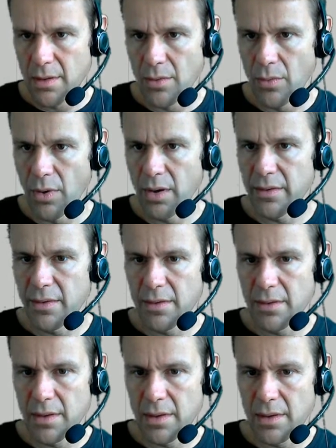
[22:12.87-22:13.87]
Why?
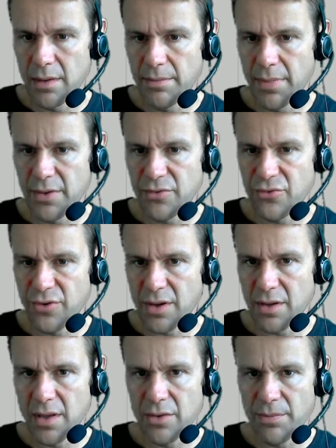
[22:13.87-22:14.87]
Yeah, button
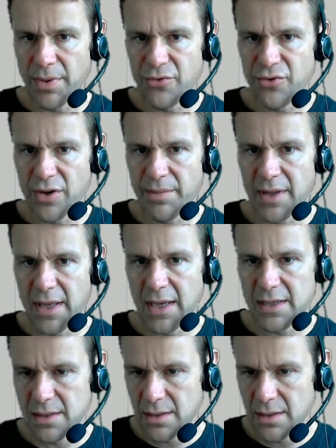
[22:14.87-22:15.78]
trigger. No, not button trigger, button X.